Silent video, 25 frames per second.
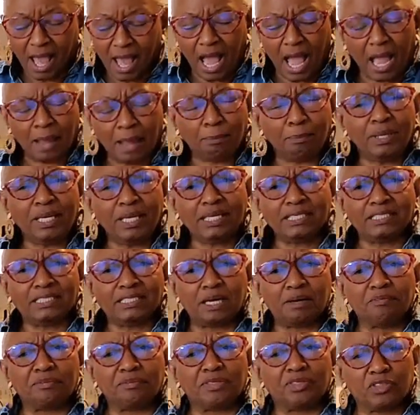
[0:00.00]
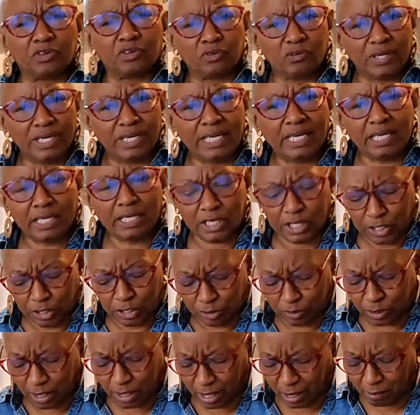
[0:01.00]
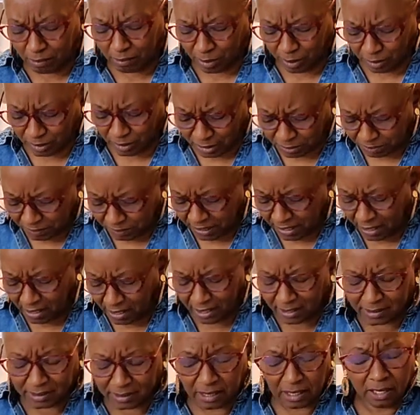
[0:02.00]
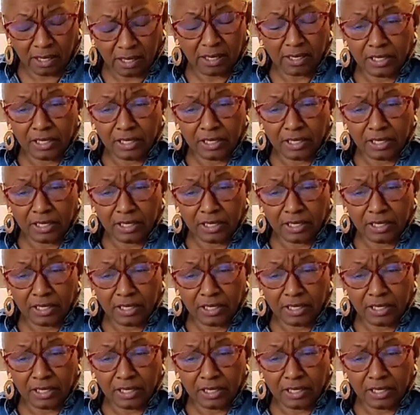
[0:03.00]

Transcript: I picked up three cucumbers because